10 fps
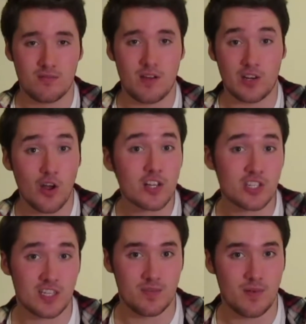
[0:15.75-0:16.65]

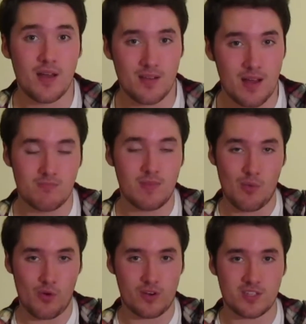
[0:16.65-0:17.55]
acknowledging them. I
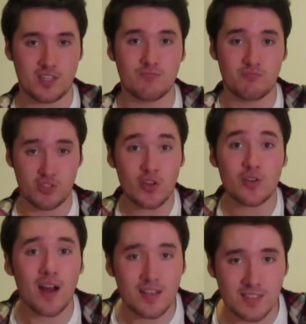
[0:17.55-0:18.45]
want to show you
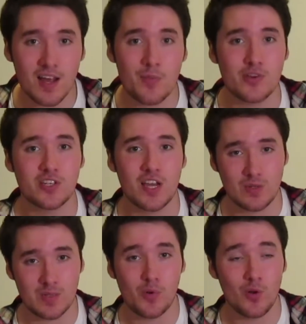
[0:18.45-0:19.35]
guys that I appreciate your
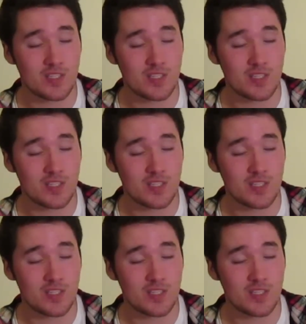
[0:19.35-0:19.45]
support,